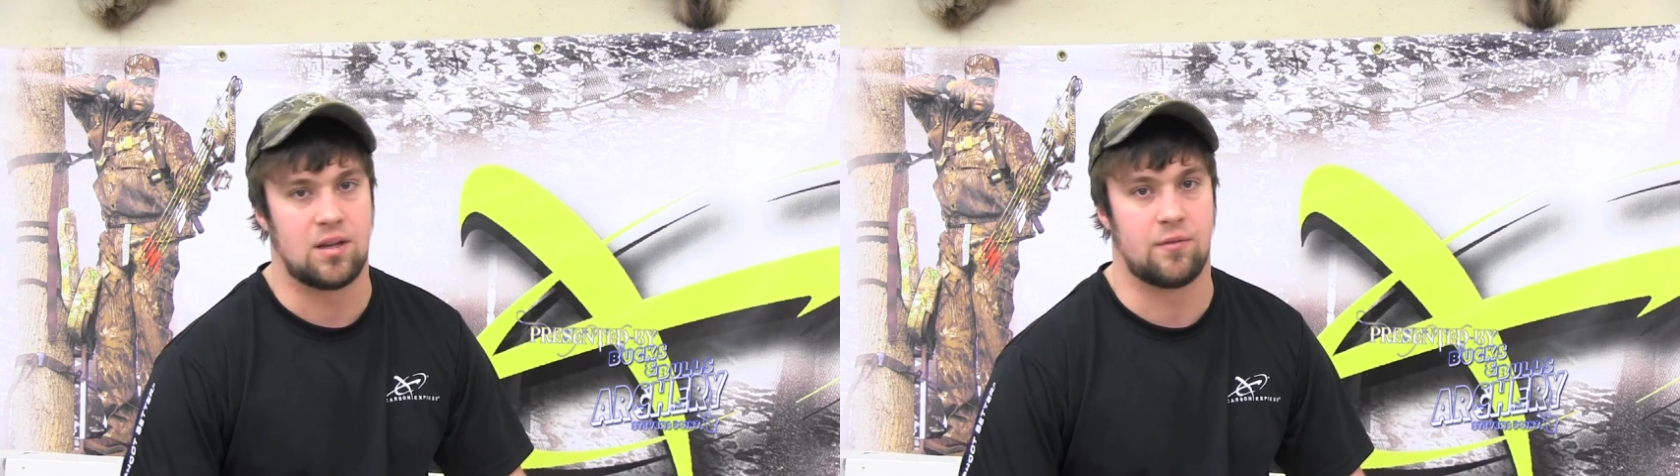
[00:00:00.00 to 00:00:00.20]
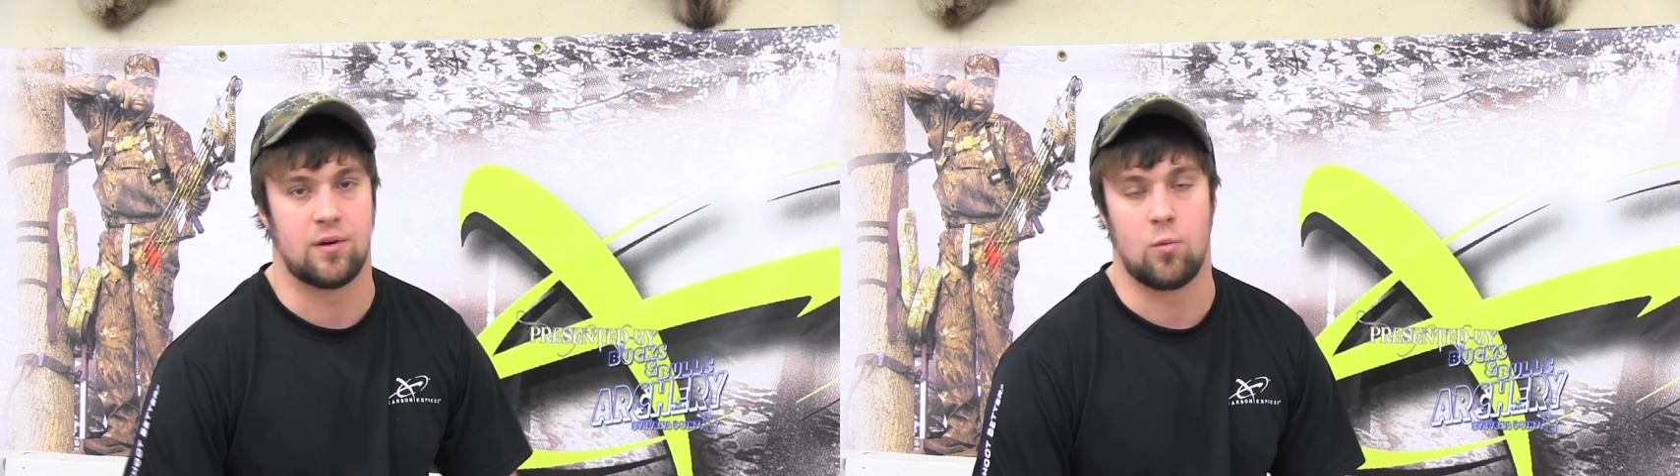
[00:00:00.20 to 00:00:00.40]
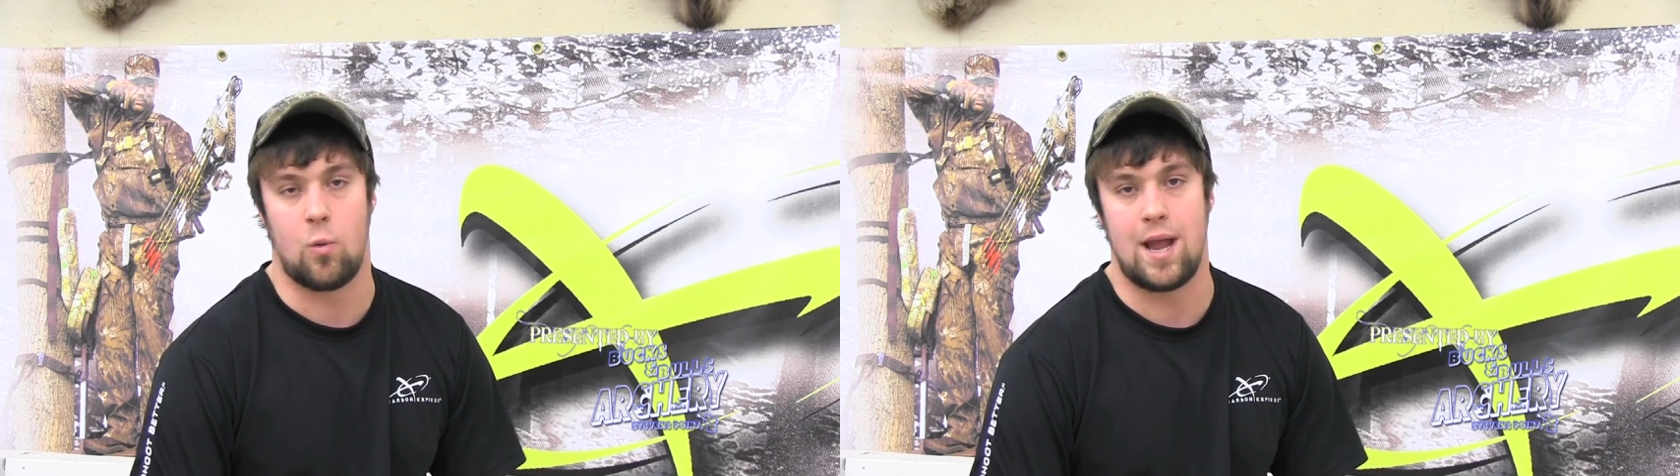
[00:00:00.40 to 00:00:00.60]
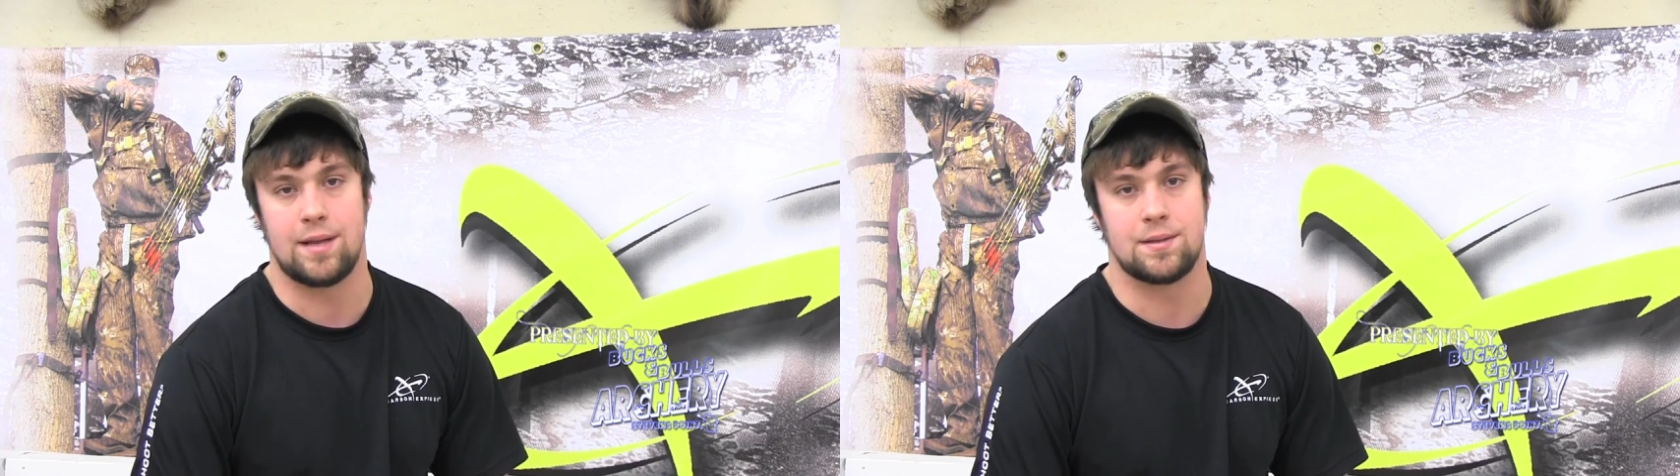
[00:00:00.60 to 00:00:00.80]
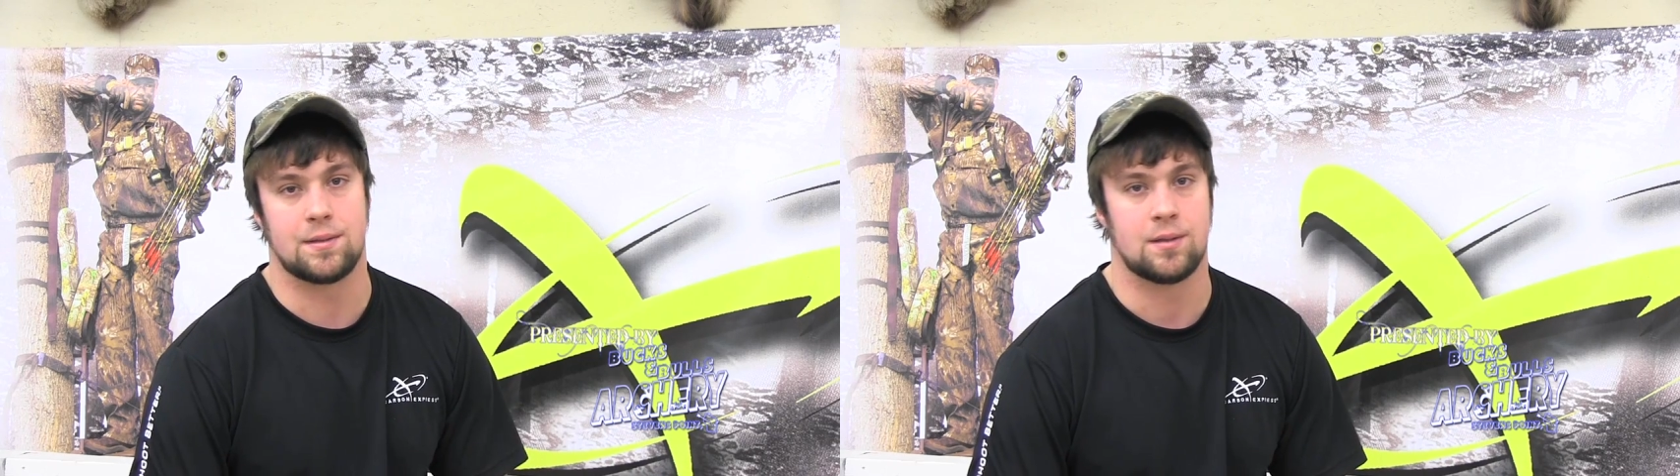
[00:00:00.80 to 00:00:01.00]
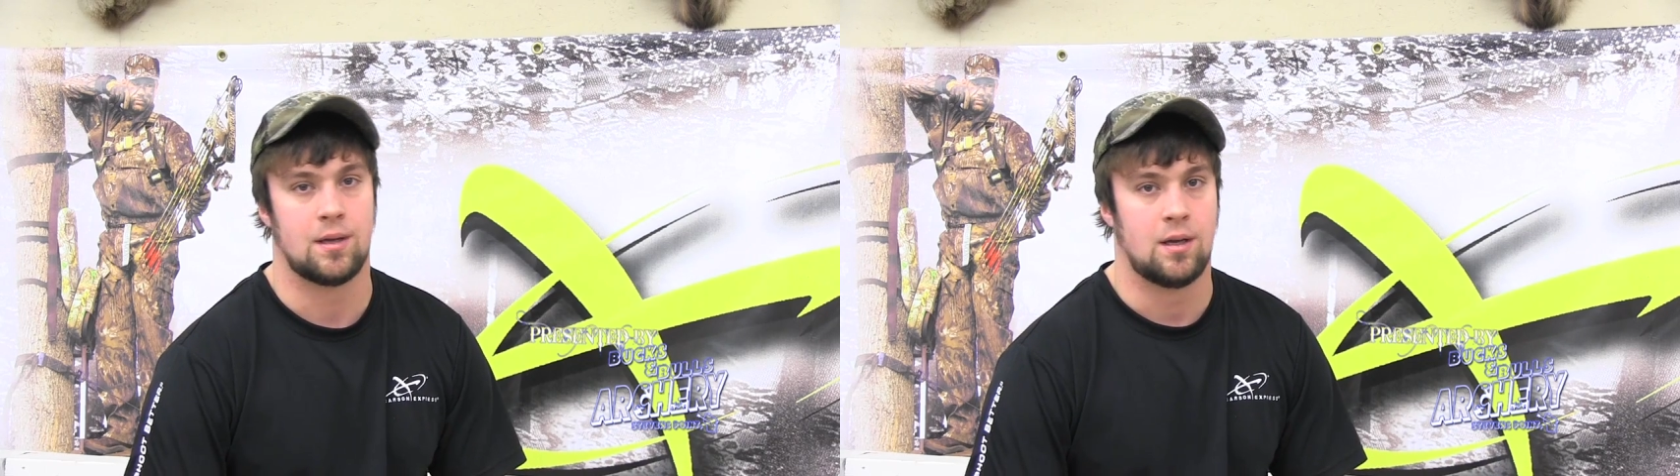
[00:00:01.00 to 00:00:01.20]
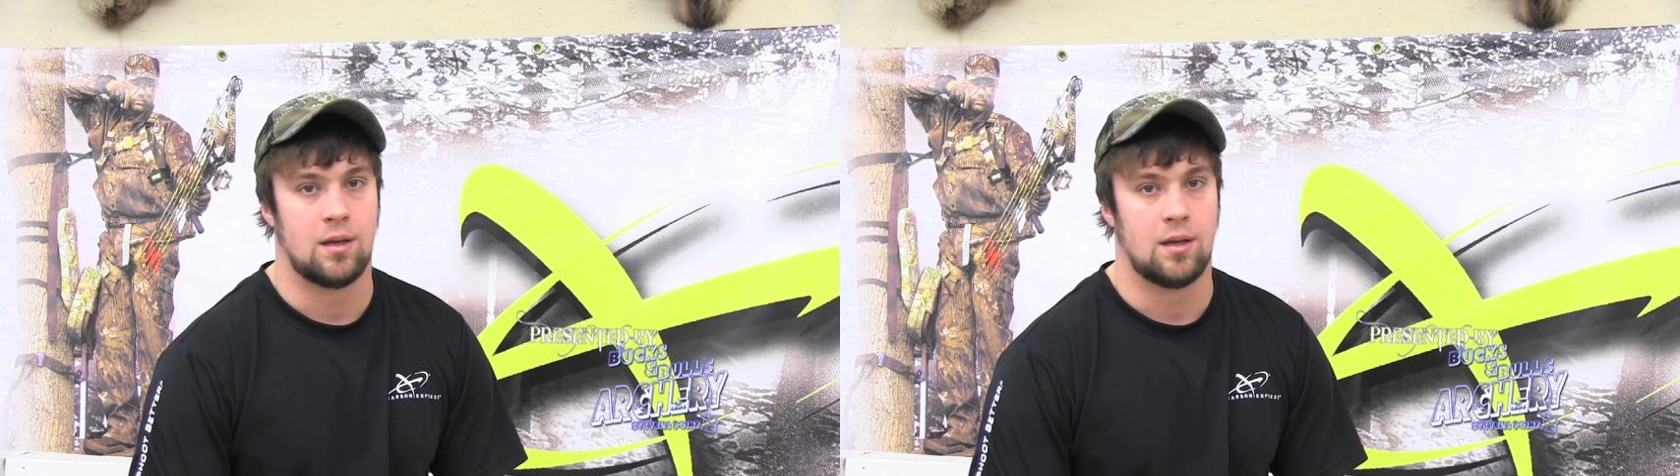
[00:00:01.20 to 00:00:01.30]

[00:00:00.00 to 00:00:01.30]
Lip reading: different weights.